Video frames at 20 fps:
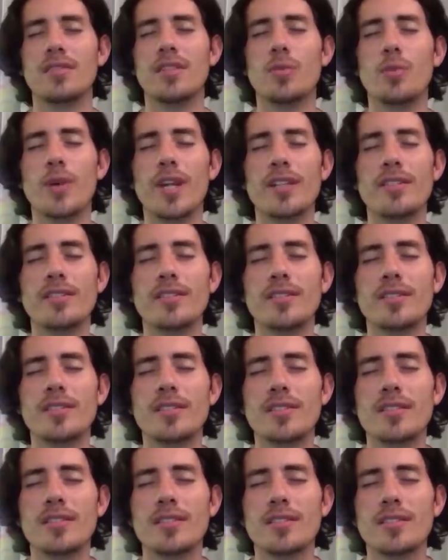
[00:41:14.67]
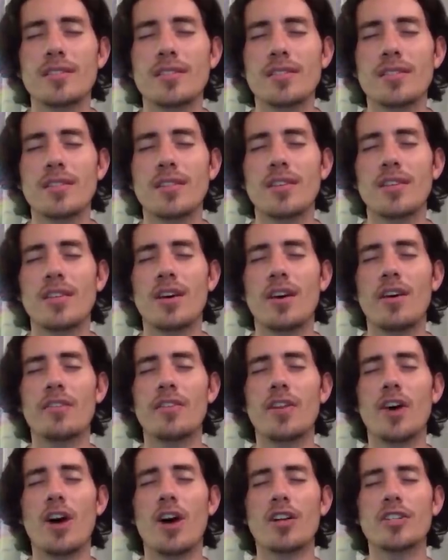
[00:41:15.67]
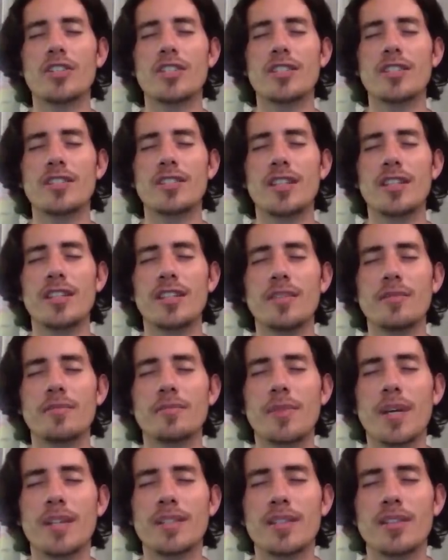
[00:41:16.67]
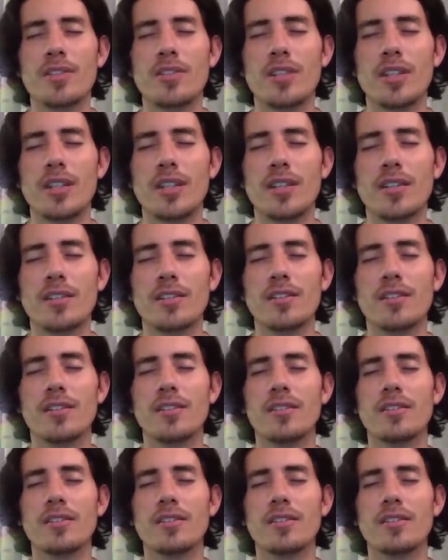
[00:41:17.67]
The winds of the Argentinian Patagonia